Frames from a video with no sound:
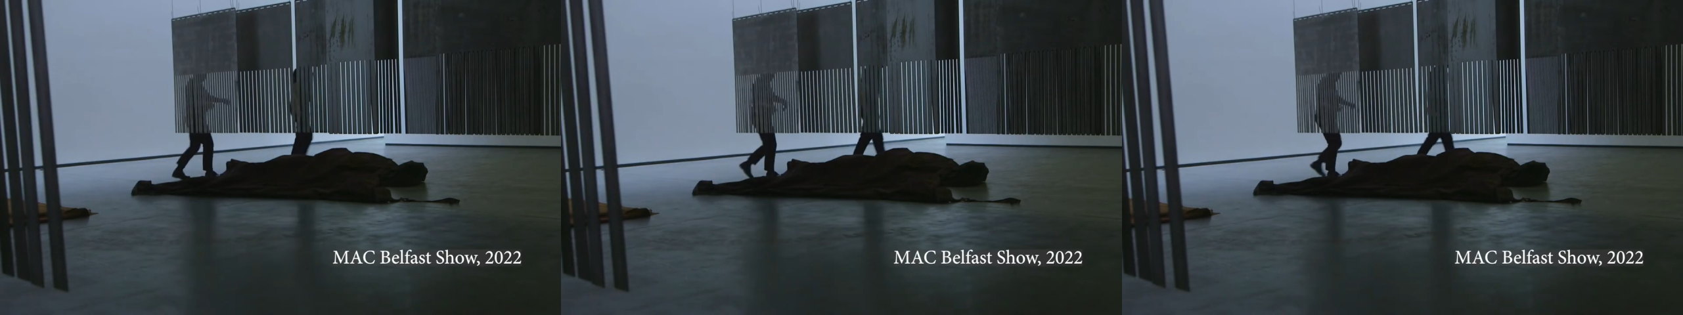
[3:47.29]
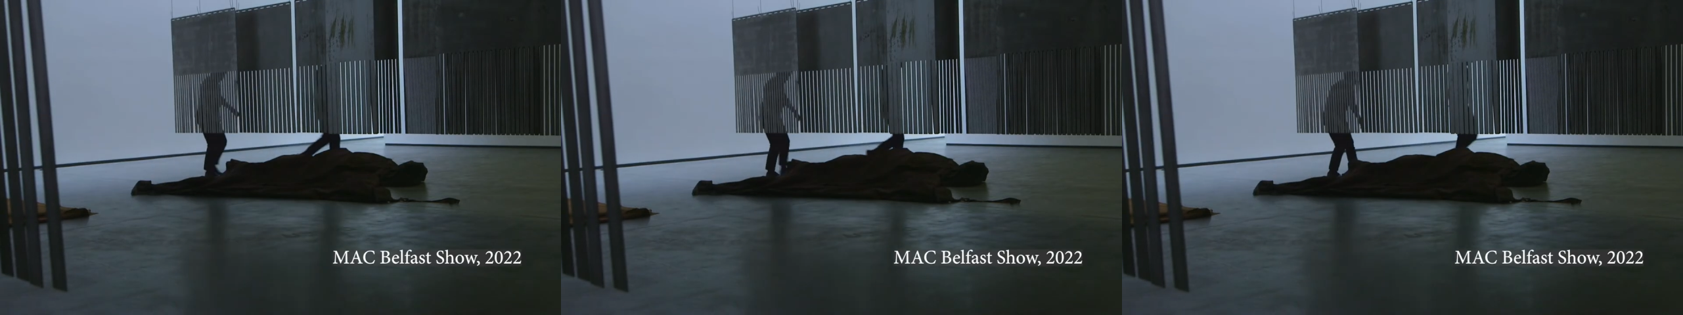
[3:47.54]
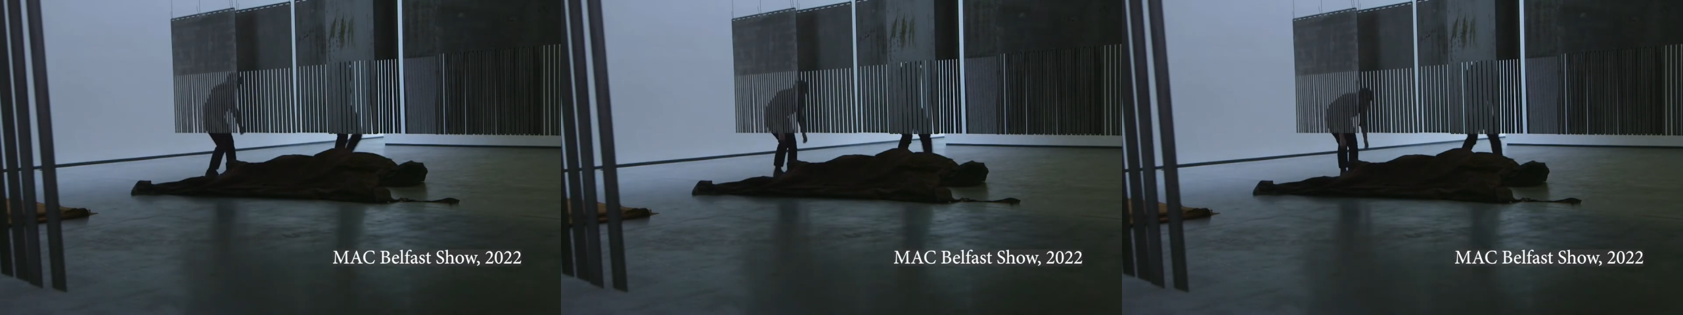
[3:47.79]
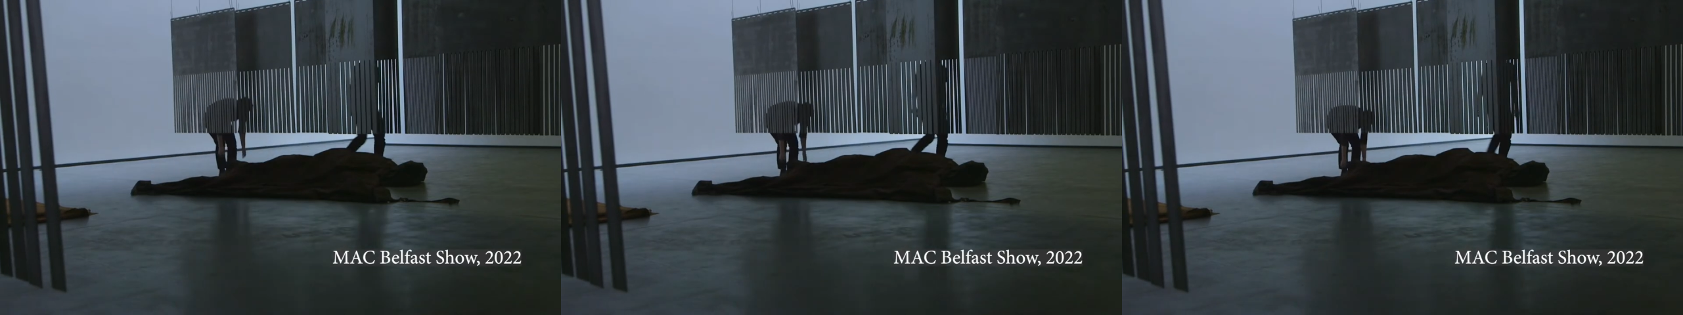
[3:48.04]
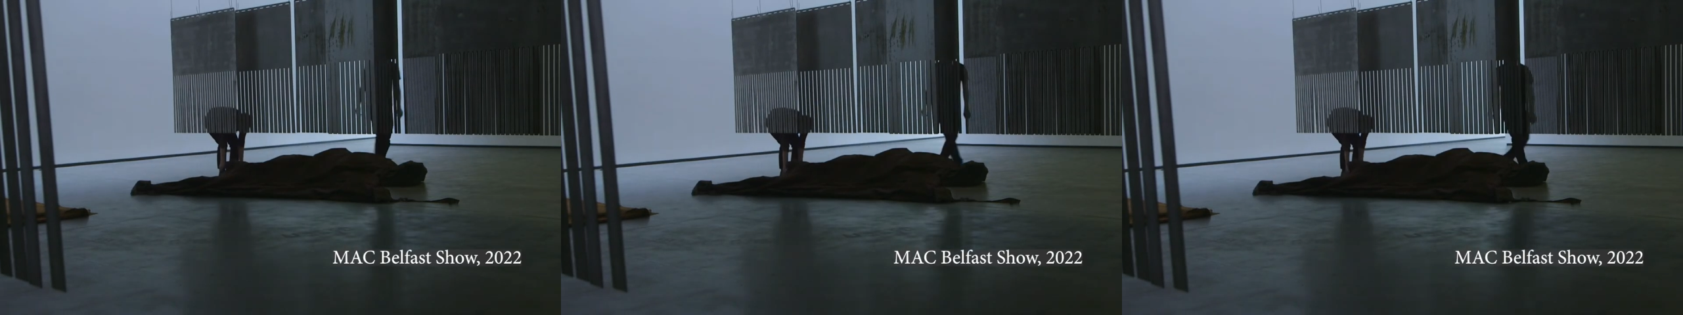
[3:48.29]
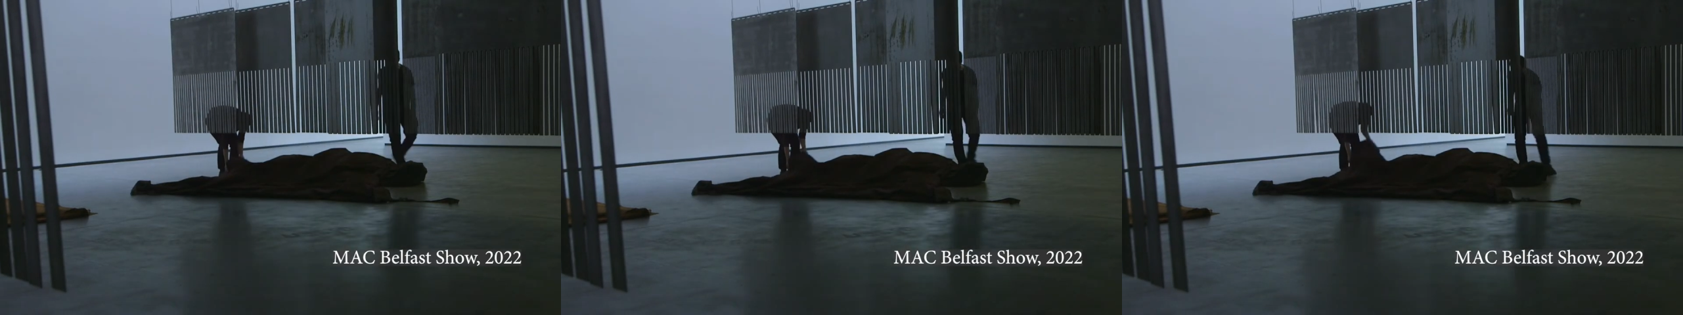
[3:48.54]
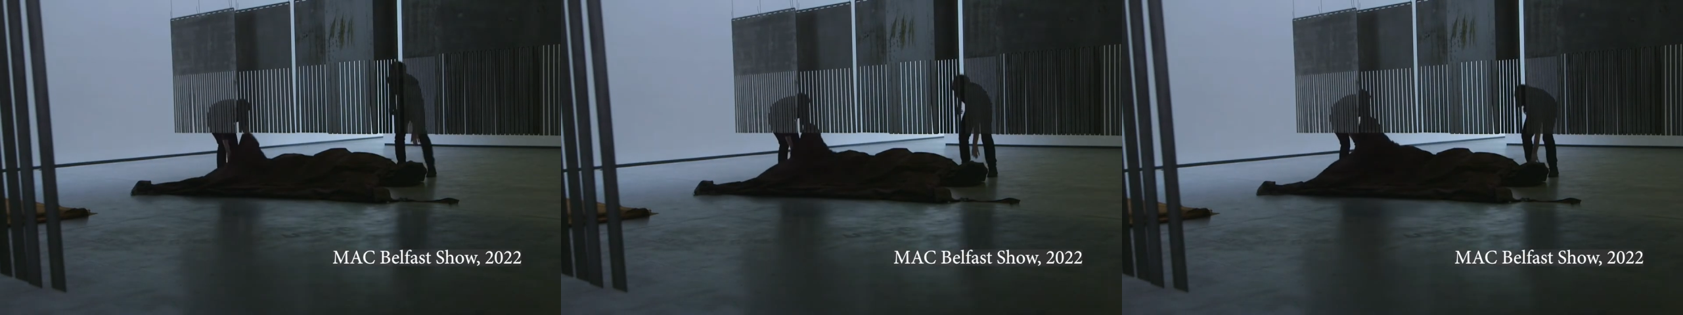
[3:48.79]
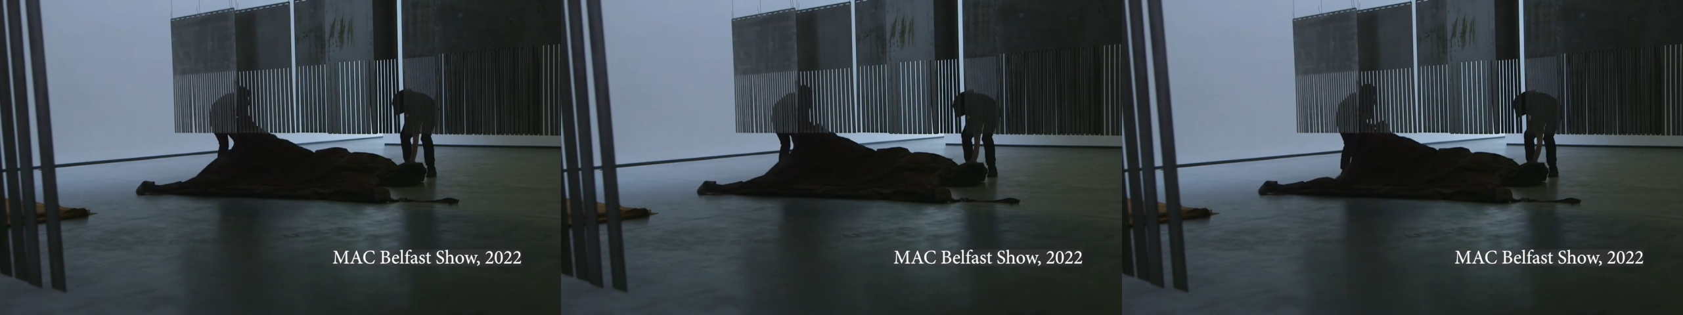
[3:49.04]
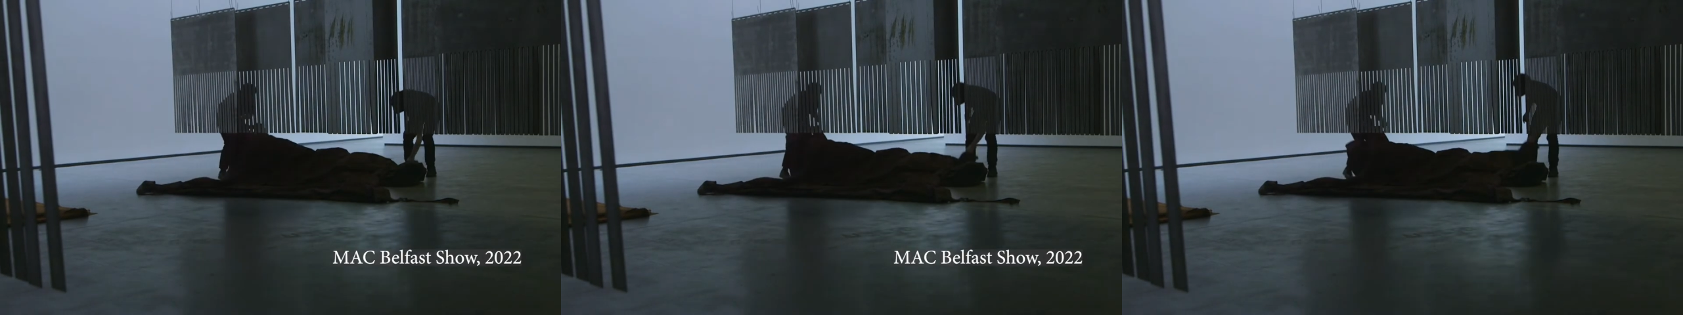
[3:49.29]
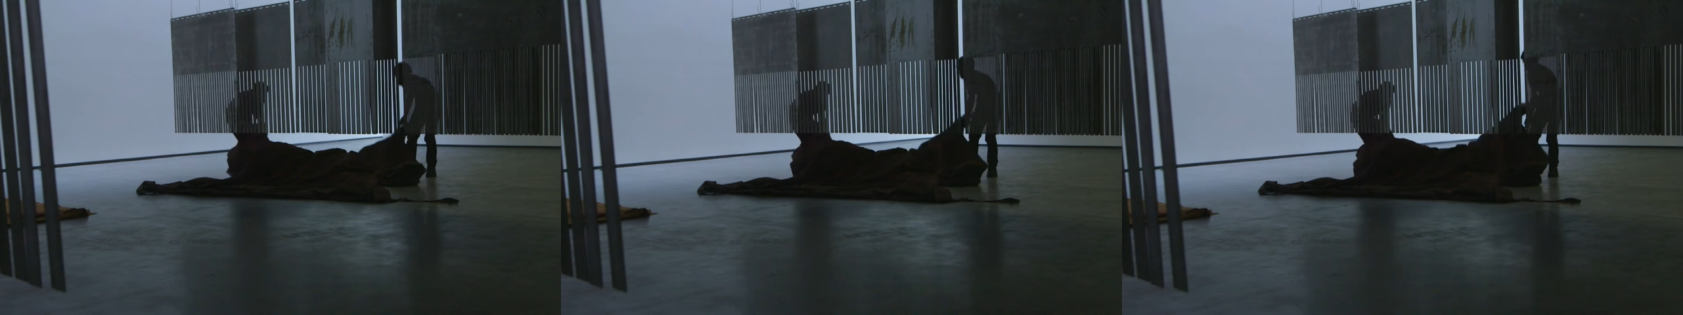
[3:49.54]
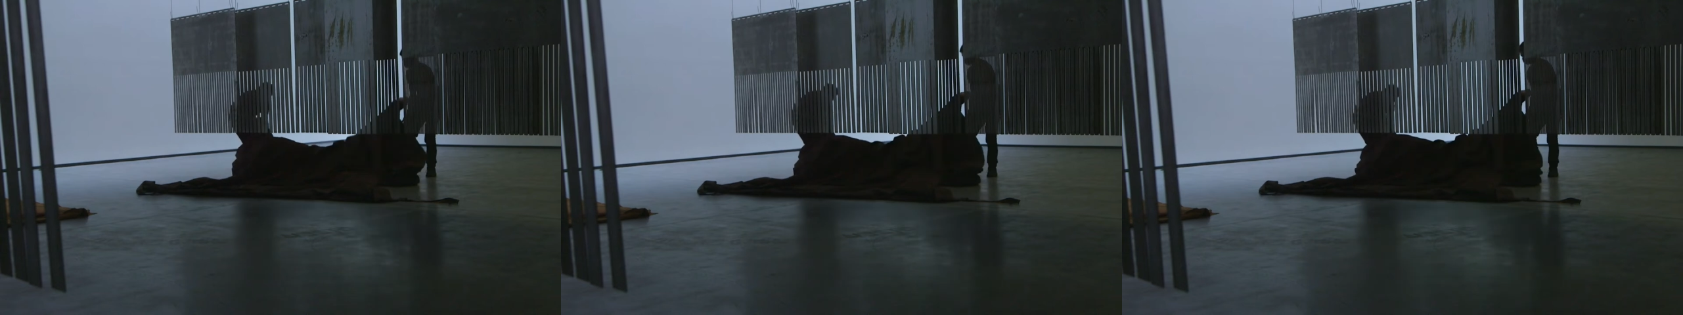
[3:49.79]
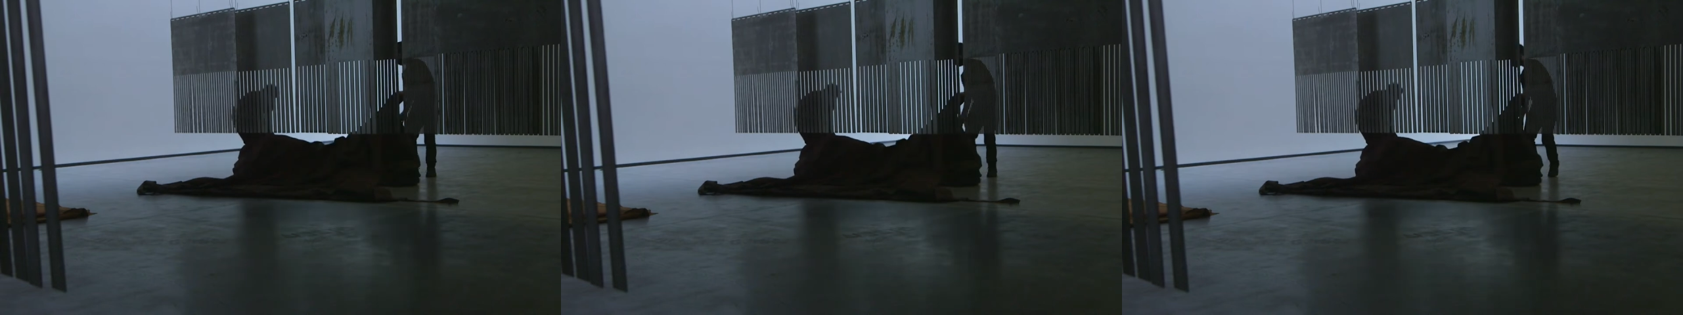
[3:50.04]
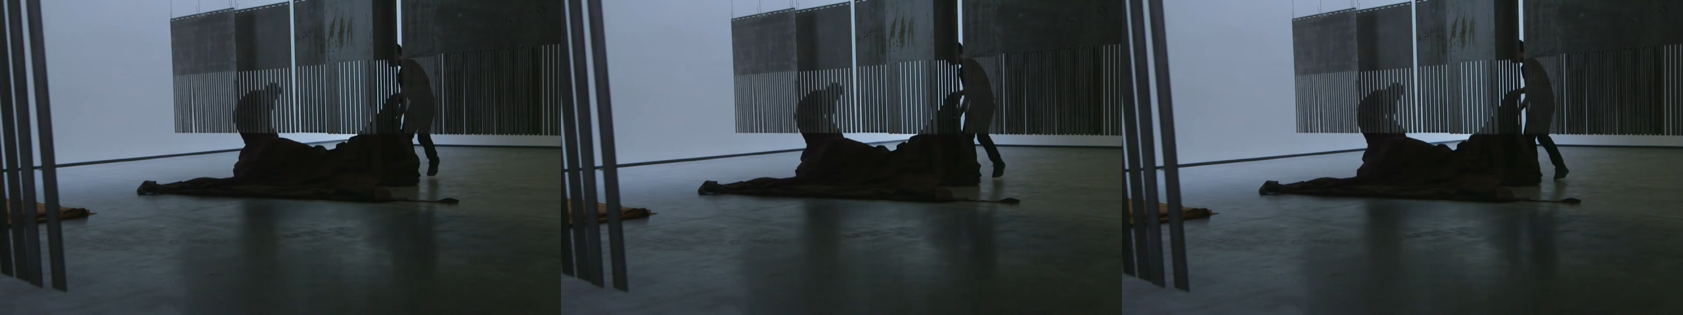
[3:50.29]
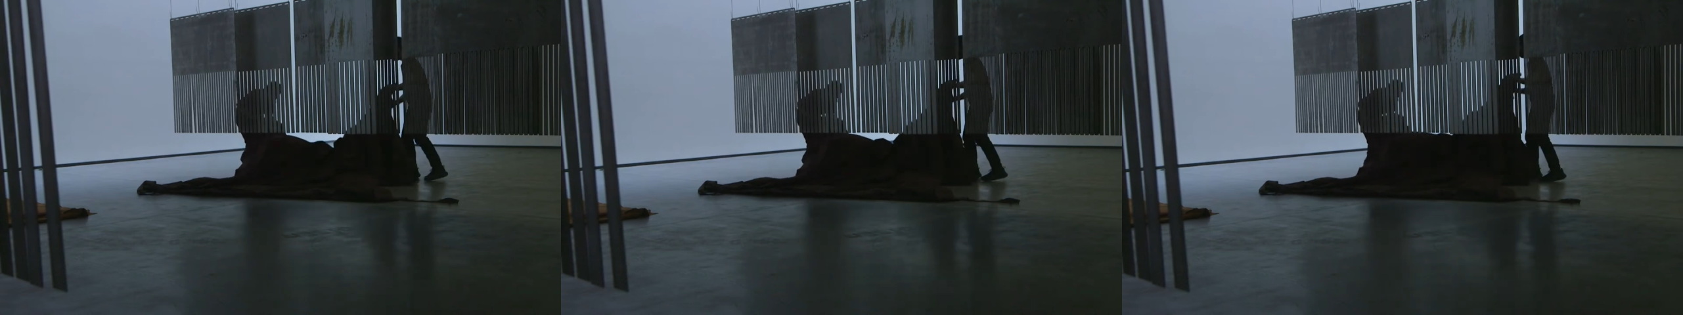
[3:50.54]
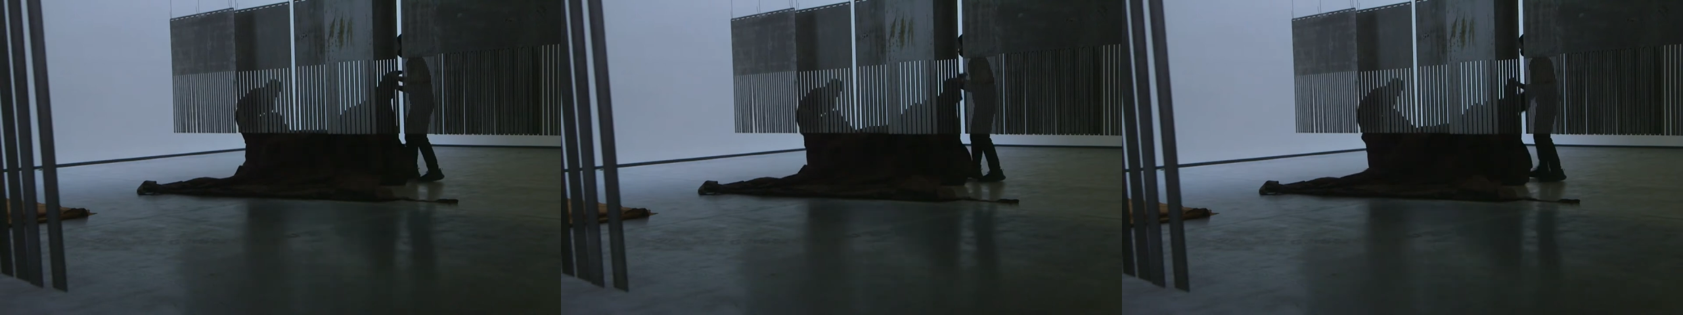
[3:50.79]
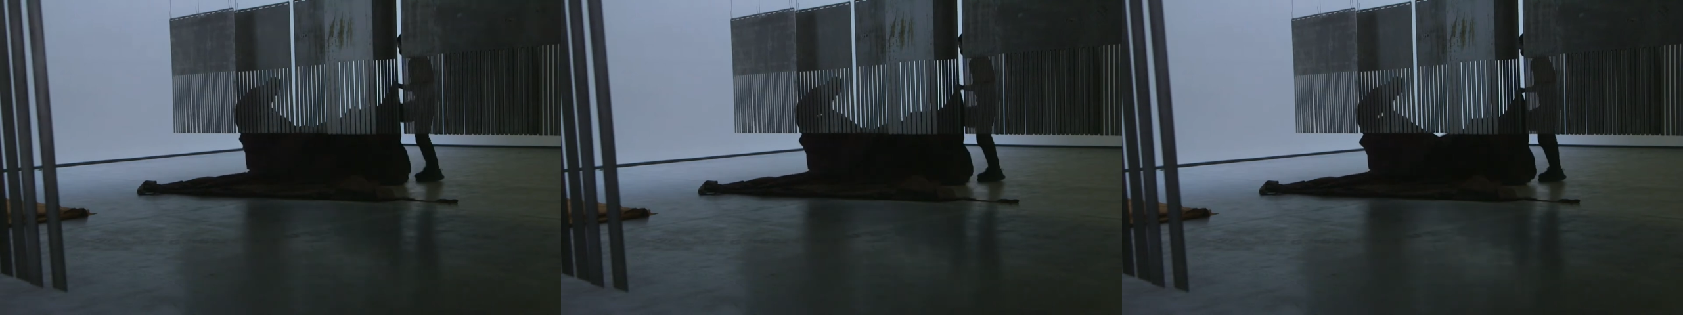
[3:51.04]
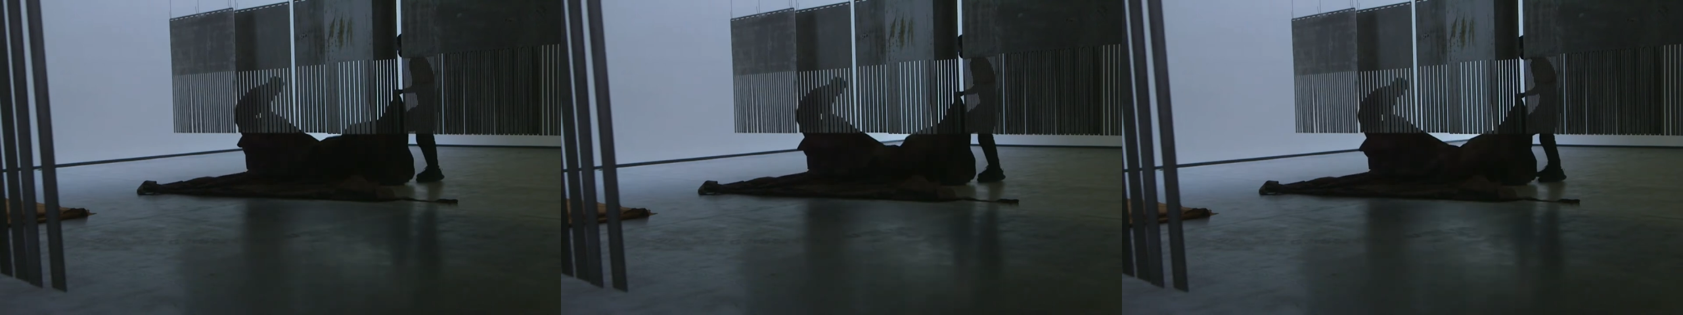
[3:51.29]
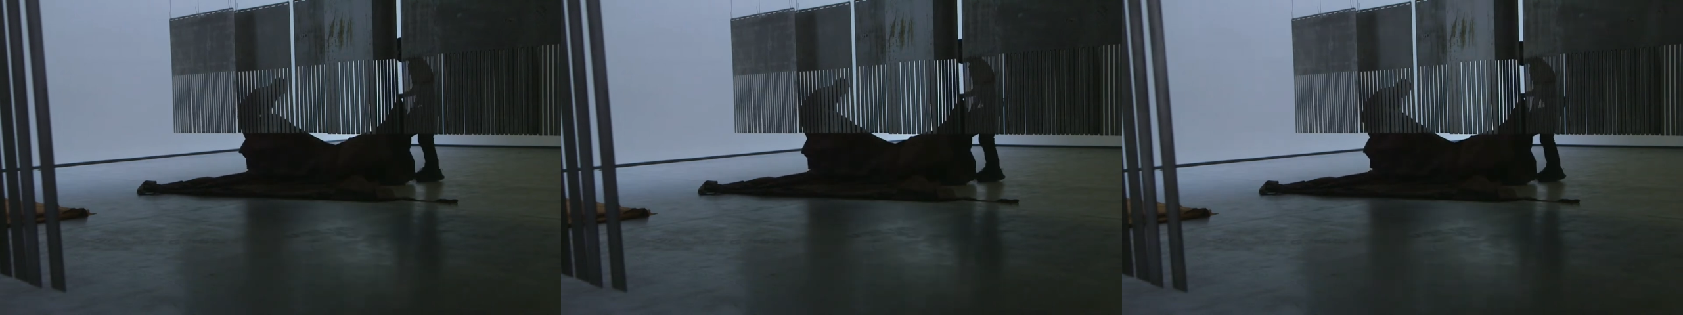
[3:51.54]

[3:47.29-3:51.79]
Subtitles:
No face is visible, so there are no lips to read.